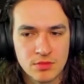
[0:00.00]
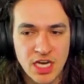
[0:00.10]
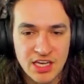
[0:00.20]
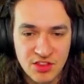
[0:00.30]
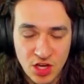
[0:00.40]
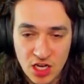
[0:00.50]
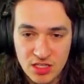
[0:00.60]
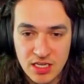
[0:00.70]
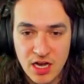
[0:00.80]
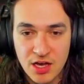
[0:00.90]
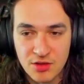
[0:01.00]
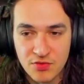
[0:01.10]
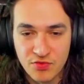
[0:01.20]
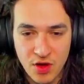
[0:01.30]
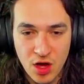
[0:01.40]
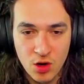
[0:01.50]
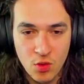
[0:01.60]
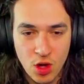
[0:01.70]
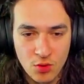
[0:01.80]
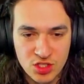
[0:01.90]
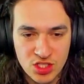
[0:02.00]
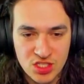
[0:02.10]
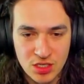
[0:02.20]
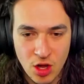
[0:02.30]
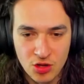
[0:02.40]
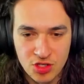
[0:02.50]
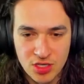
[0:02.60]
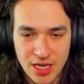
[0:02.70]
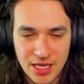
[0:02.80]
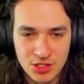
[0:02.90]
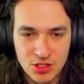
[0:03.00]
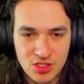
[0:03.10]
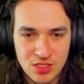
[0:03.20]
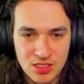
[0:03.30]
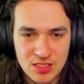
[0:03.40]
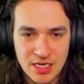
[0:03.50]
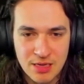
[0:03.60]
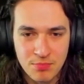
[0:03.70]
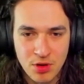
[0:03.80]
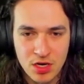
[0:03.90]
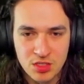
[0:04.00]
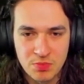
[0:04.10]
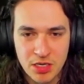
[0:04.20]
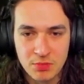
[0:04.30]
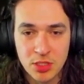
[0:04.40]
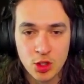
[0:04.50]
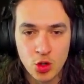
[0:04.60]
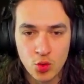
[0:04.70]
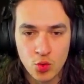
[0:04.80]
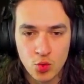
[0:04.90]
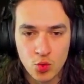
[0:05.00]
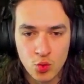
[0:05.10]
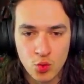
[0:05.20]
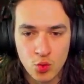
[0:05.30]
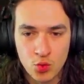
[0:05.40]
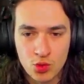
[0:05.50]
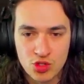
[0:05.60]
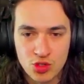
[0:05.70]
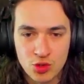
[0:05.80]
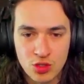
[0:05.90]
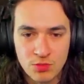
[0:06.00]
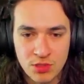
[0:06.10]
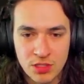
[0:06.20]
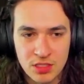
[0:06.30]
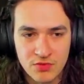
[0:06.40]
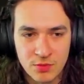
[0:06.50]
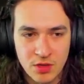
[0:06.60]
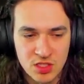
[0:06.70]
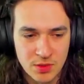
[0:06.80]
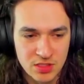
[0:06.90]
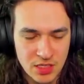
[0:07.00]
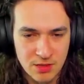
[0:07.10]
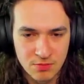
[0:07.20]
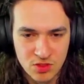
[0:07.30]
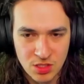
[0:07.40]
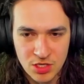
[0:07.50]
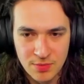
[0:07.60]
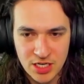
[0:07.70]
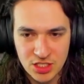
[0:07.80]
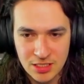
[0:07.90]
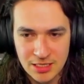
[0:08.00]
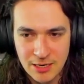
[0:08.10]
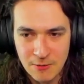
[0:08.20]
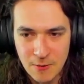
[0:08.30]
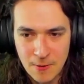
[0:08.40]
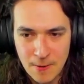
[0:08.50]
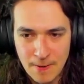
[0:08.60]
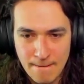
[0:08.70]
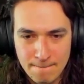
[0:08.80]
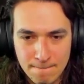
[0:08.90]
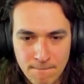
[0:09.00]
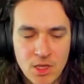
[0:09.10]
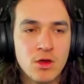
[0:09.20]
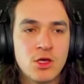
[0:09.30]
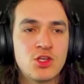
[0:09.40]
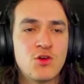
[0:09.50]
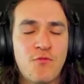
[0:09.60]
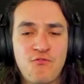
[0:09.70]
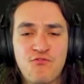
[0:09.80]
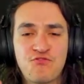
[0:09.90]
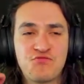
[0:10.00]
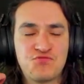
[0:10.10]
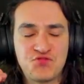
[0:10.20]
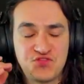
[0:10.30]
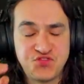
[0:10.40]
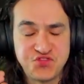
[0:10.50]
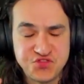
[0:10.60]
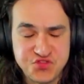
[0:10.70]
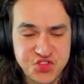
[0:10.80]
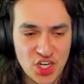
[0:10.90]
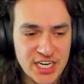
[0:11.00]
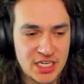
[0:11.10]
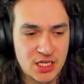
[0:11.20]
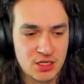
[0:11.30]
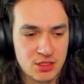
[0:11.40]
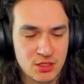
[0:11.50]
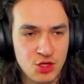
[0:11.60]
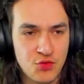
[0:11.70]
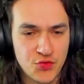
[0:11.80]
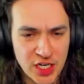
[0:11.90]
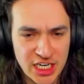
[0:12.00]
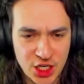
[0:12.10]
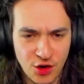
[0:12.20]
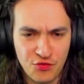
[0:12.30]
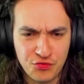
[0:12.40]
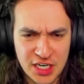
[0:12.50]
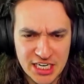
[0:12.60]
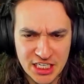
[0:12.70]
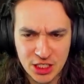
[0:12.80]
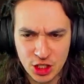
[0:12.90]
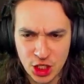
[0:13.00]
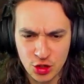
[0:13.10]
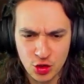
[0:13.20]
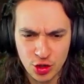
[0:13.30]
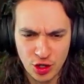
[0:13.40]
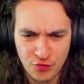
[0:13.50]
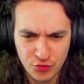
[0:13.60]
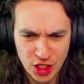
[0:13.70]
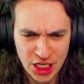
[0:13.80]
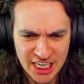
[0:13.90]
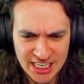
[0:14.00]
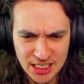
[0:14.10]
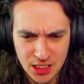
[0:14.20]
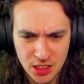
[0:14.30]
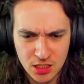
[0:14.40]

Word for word: I thought the other fog wall was just an alternate entrance to the same boss battle, but no. It's two completely different boss battles. Okay, summon your magic thing now. You freak! You freak! You're a freak! Look at you! You're a freak!